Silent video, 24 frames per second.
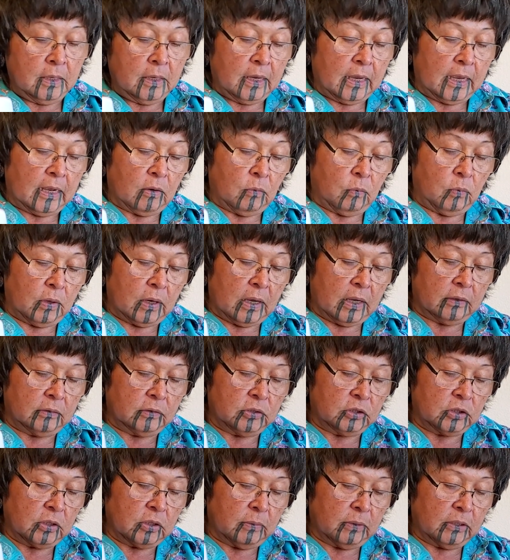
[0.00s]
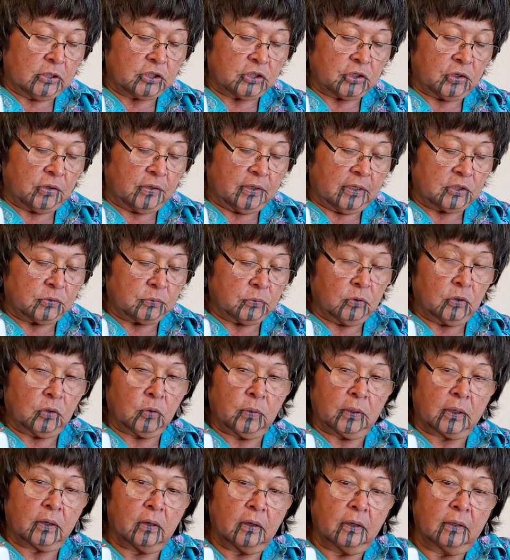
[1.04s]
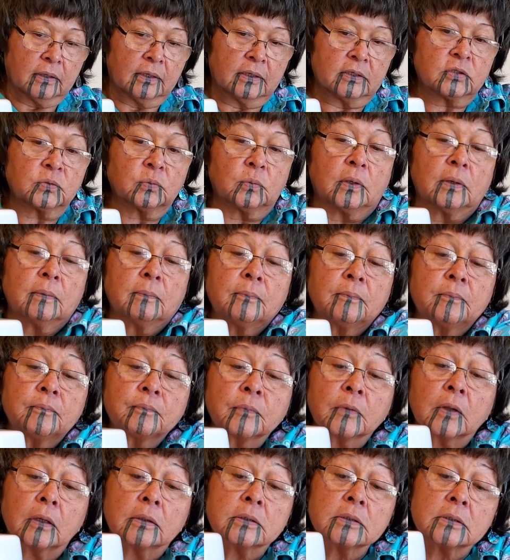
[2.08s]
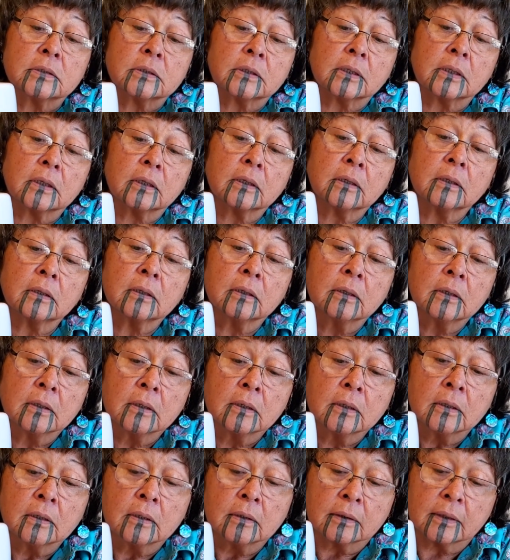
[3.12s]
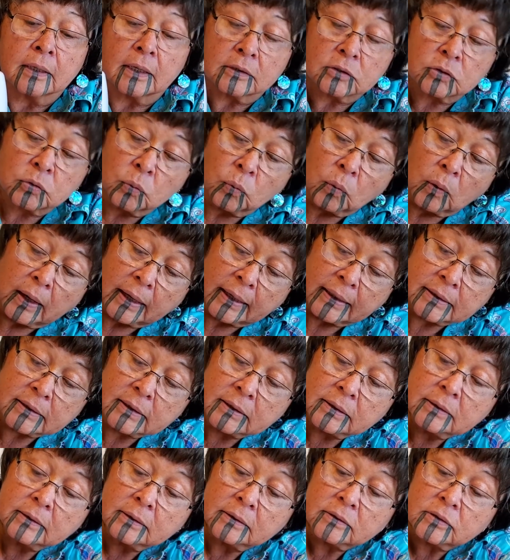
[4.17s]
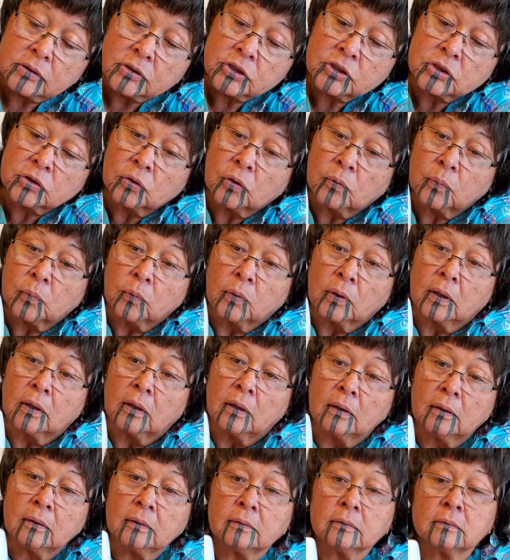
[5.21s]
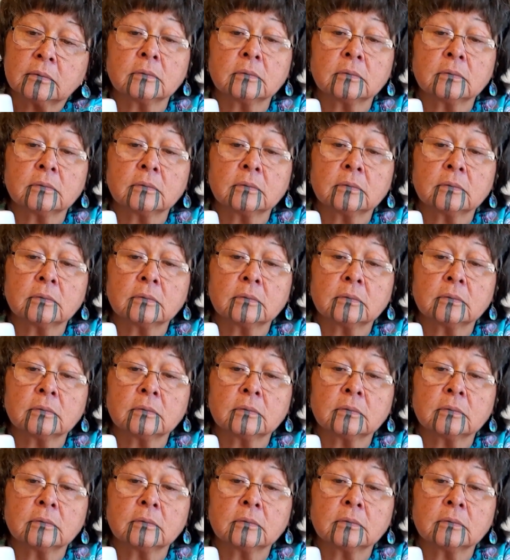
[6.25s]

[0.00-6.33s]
And what I'll do, I'm going to show you this real quick on this one. Let's see. That's white. Doesn't show up well.